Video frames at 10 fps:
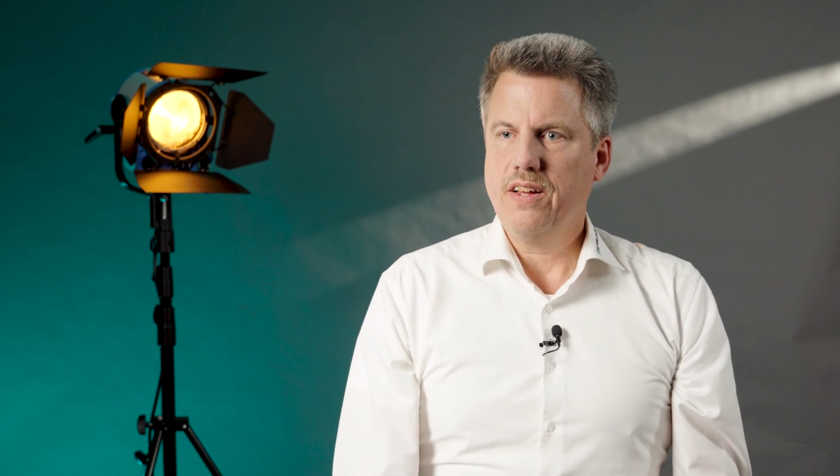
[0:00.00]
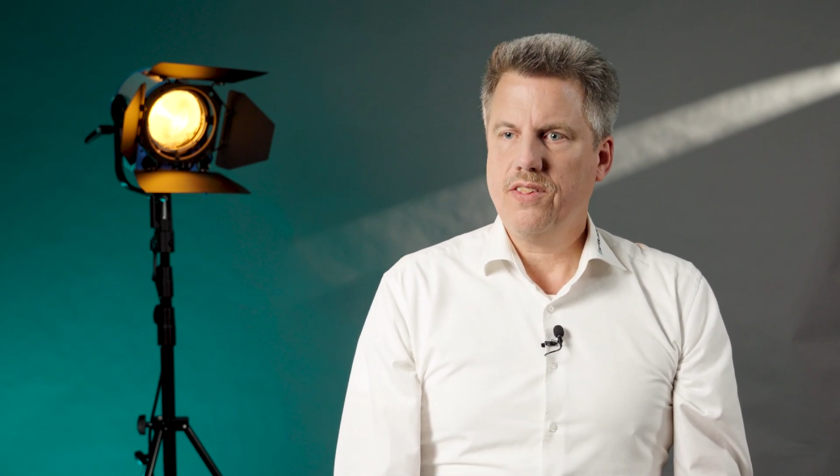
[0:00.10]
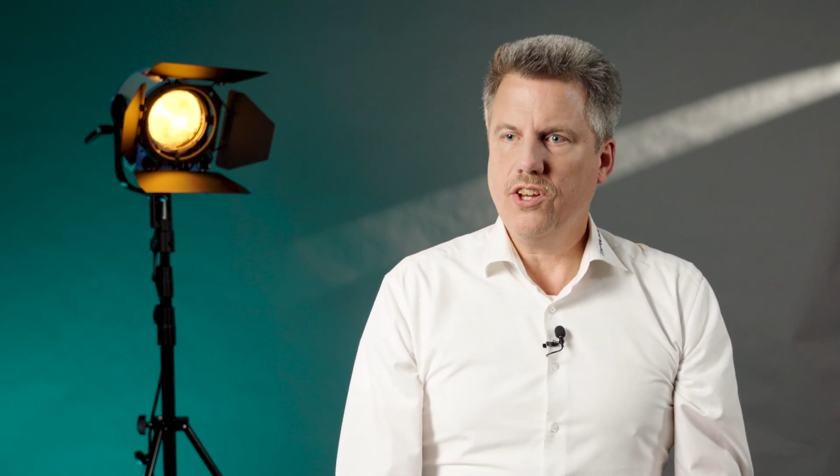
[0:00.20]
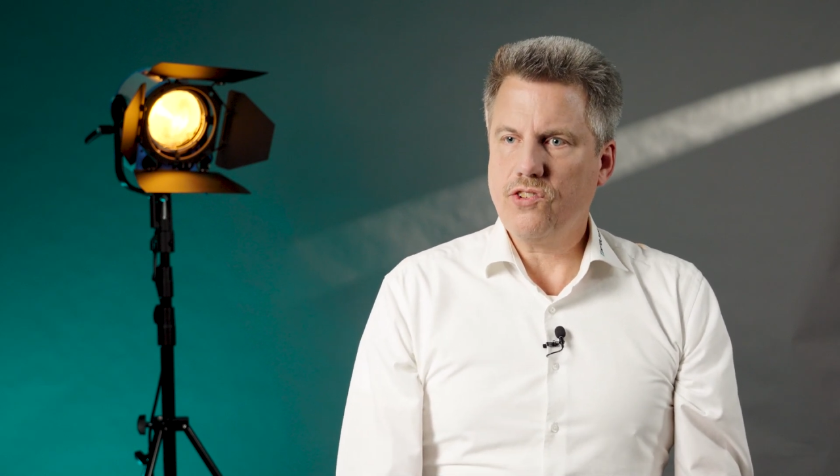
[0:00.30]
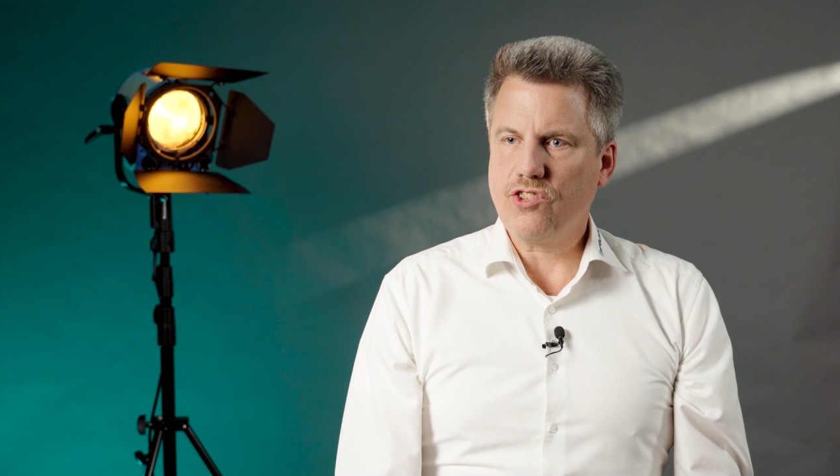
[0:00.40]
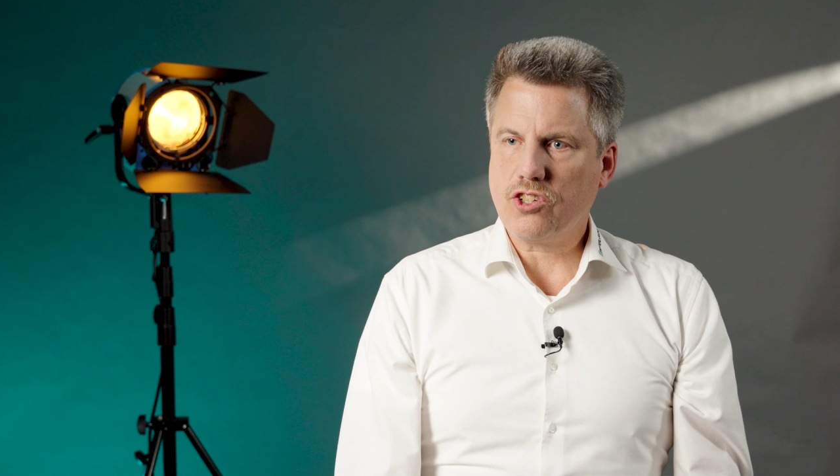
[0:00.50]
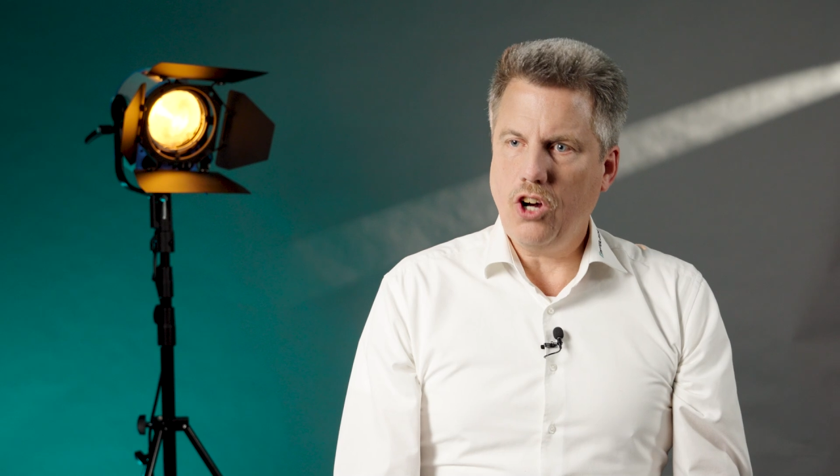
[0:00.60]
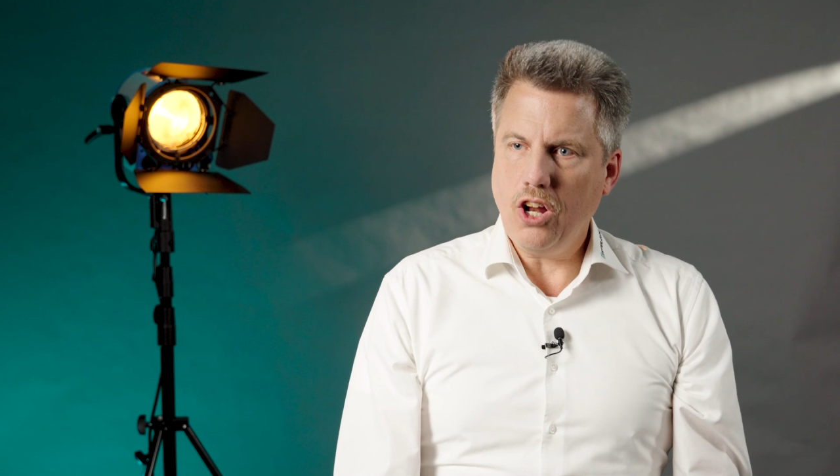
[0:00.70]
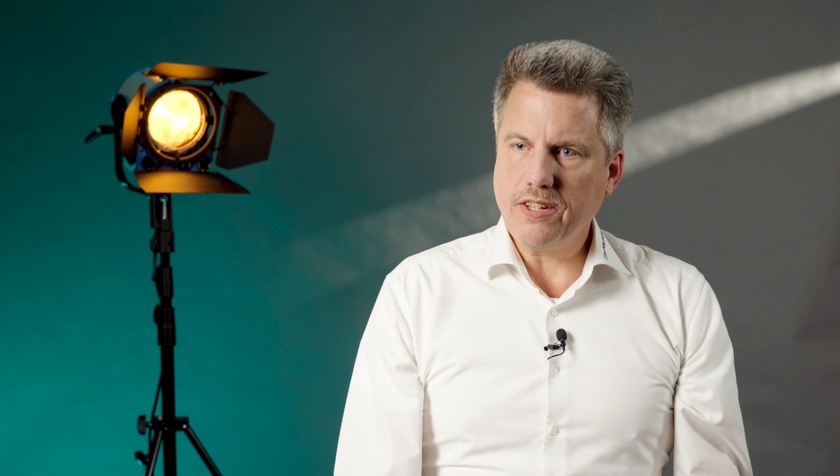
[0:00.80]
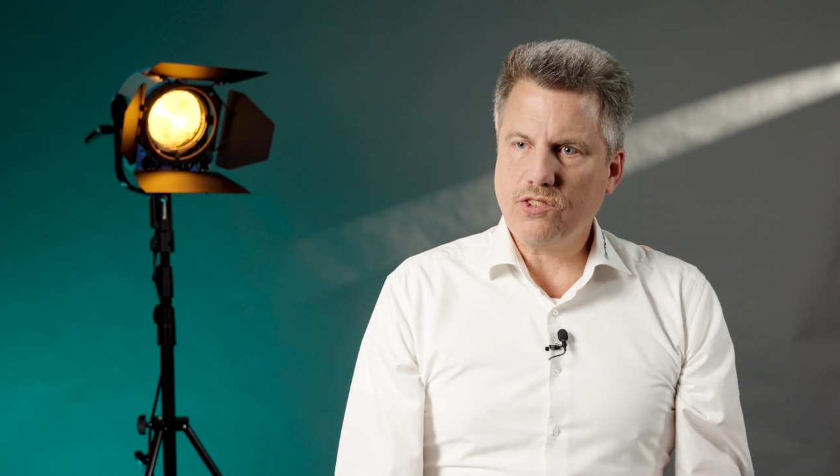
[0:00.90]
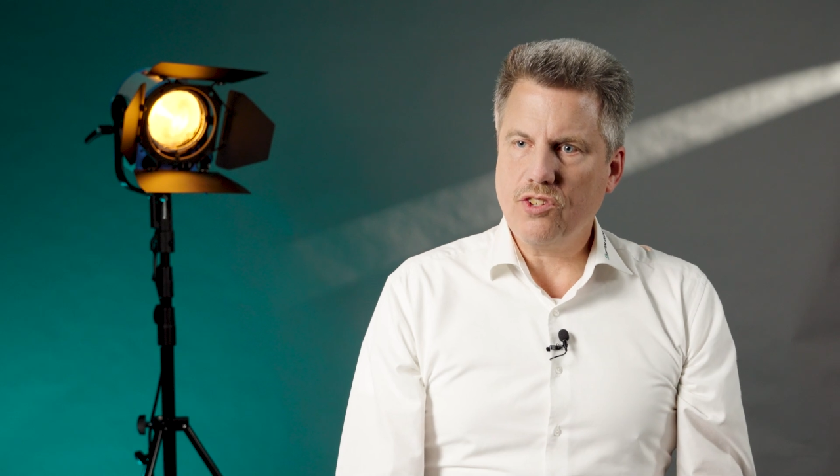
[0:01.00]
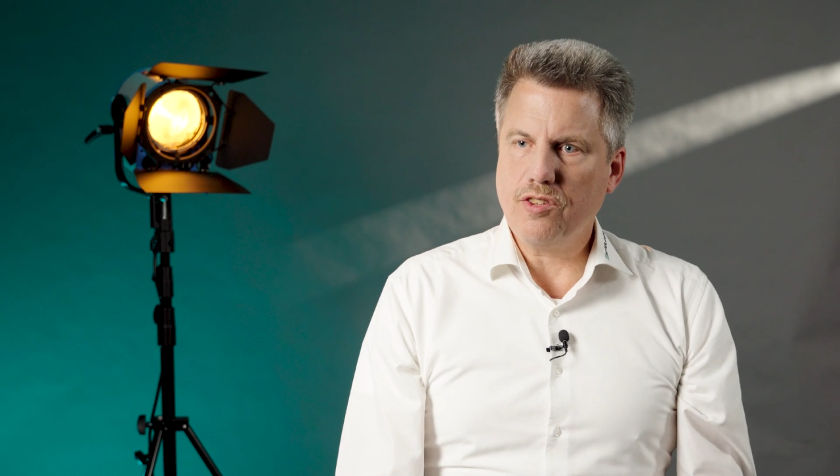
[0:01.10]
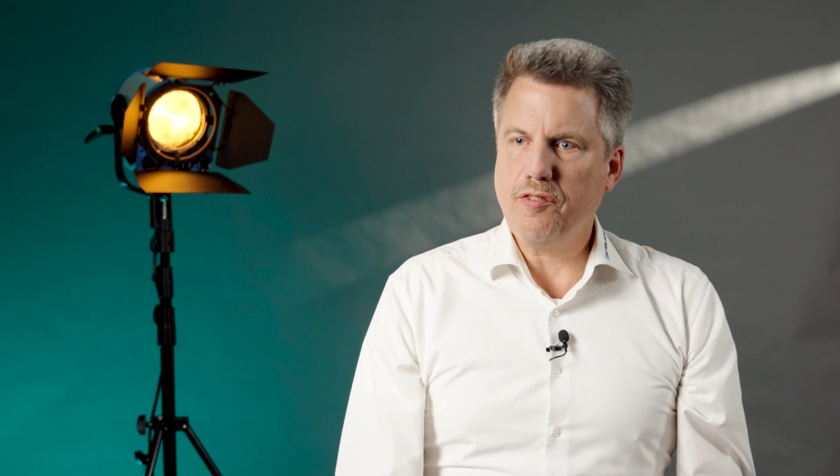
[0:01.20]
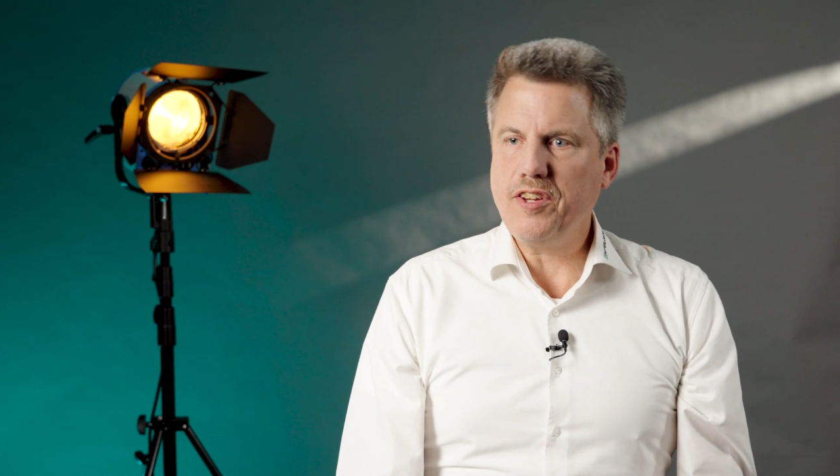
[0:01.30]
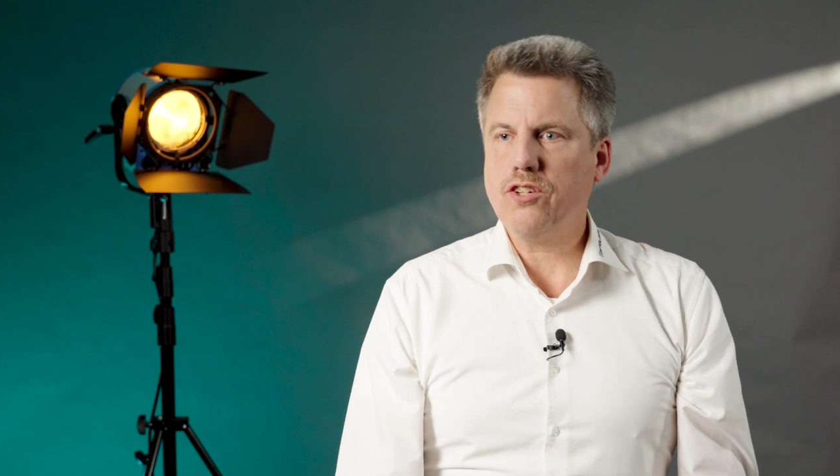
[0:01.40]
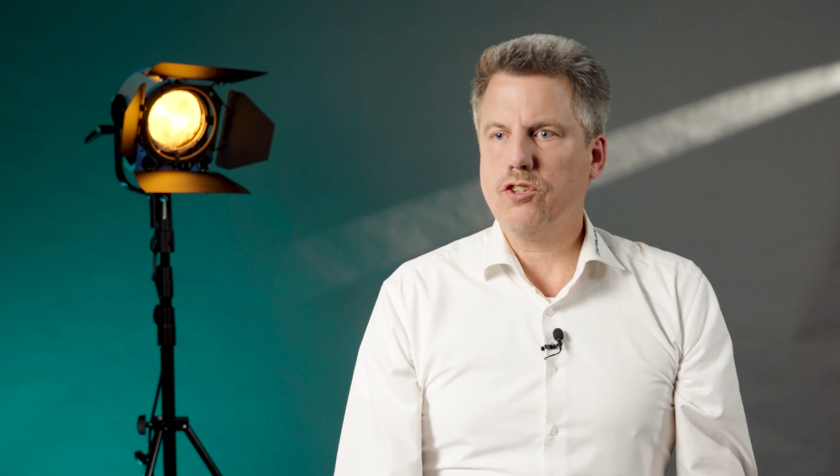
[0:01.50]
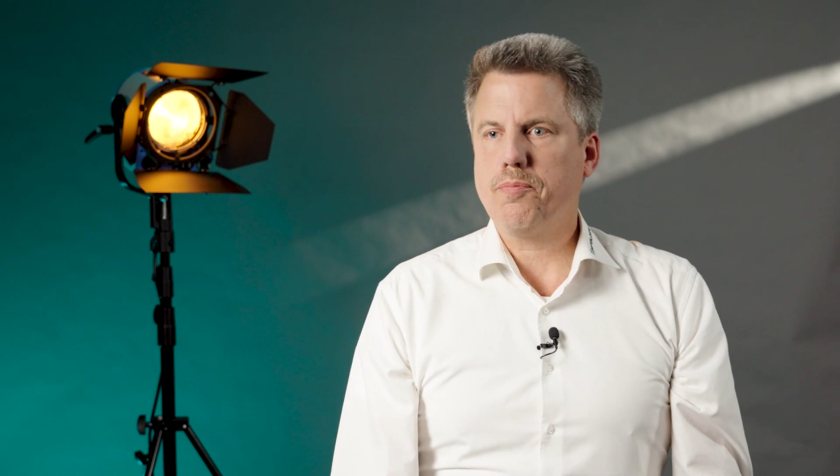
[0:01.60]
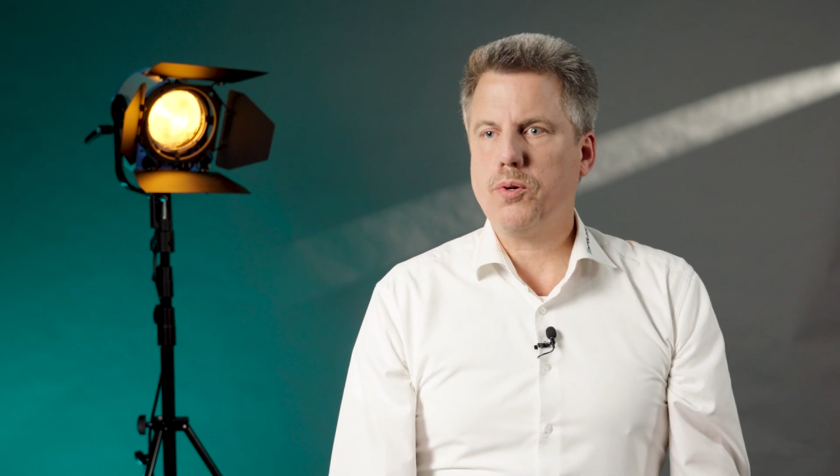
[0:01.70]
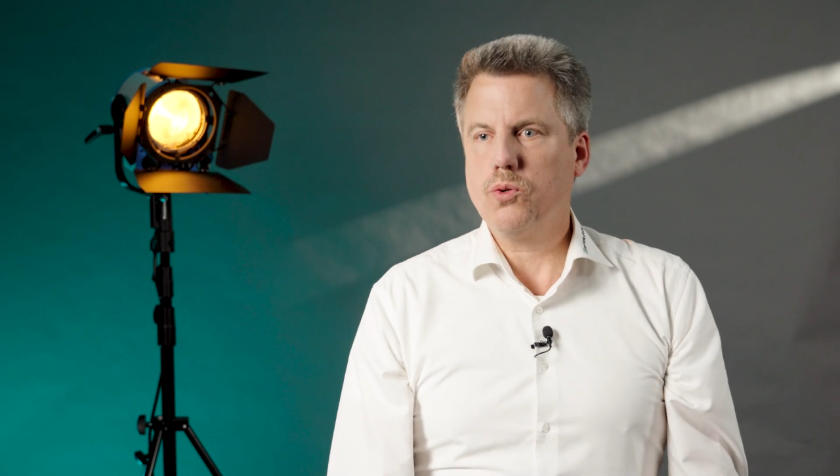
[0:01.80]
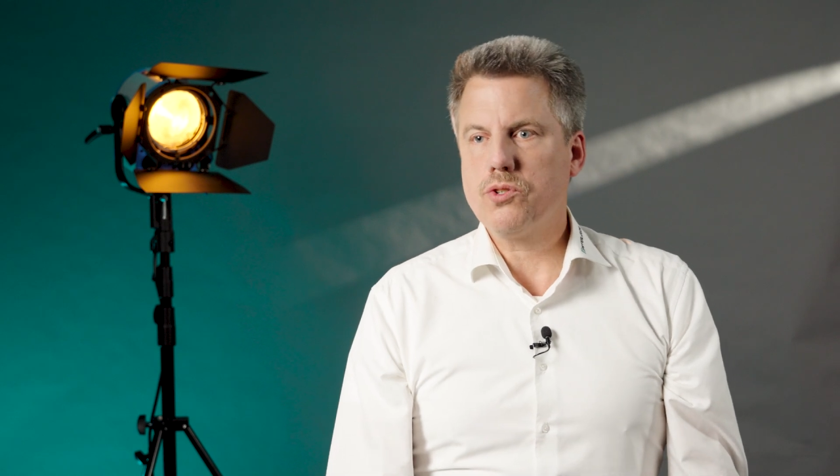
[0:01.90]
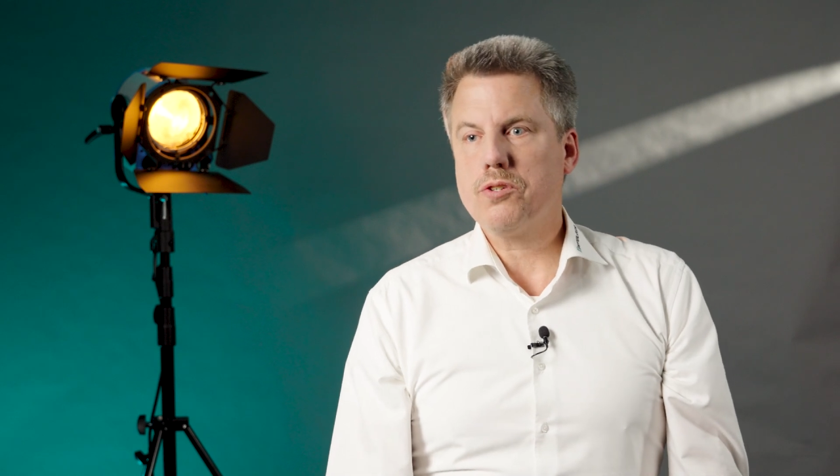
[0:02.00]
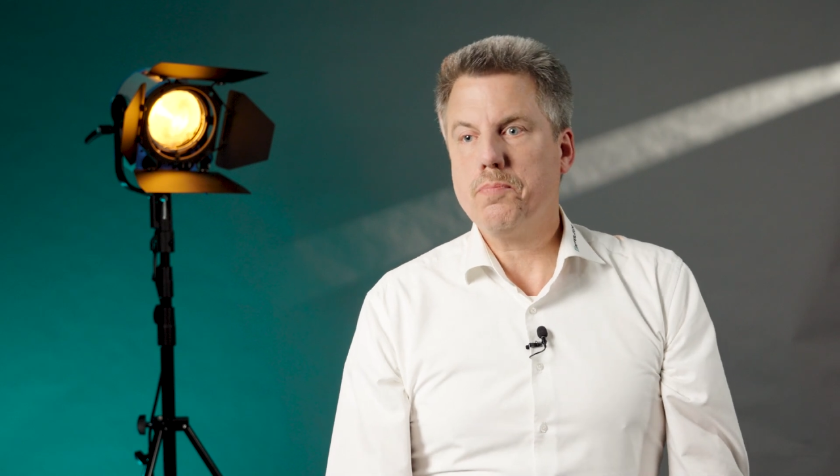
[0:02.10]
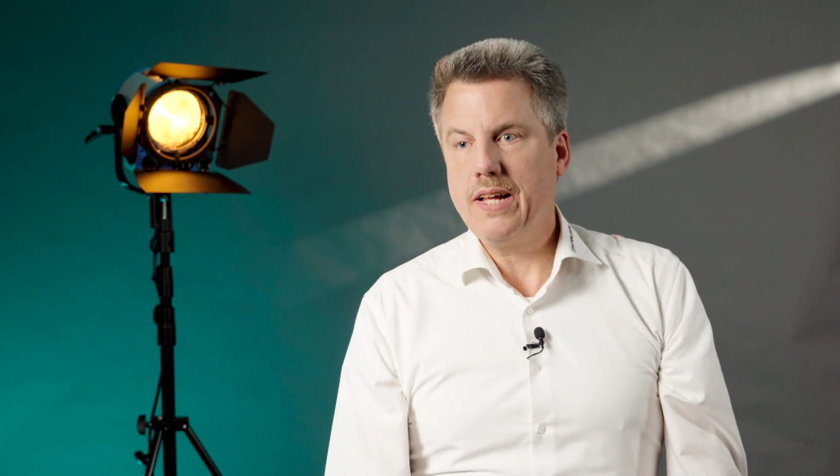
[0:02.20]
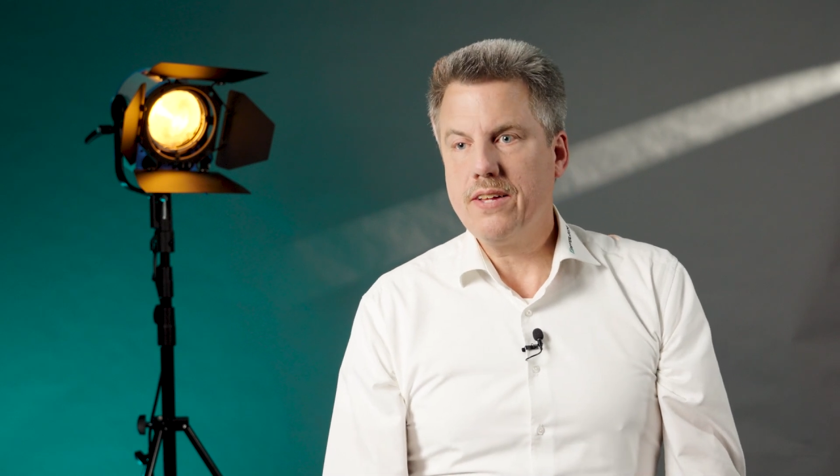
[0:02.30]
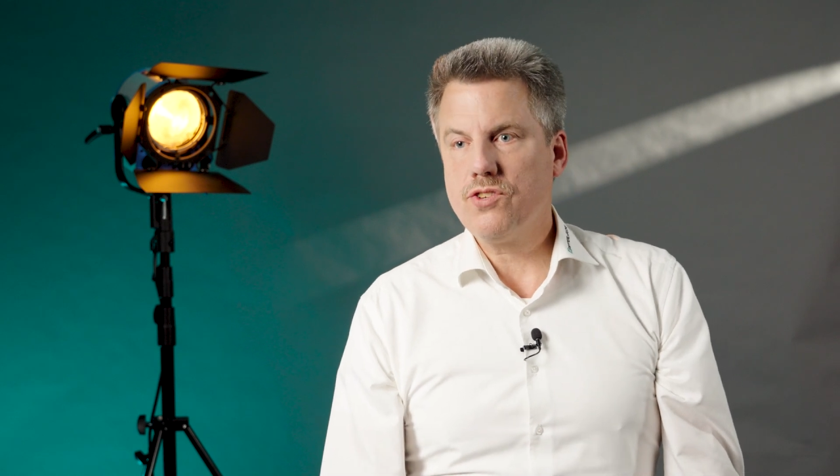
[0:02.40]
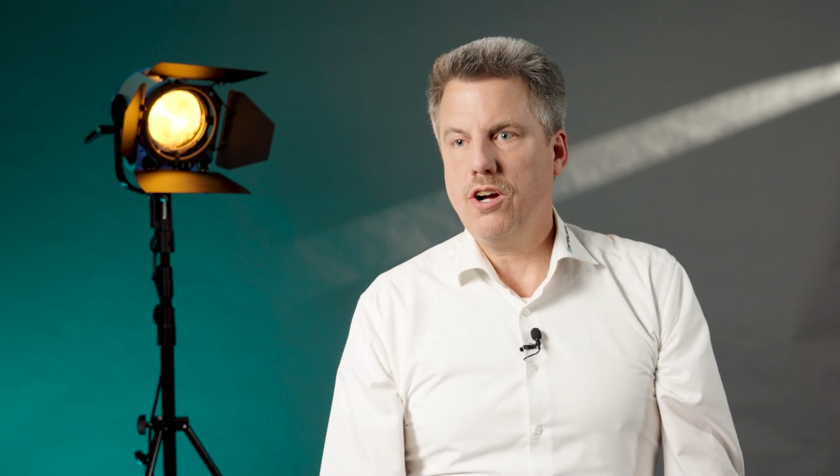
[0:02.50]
Thus, the colleagues in the field of process plants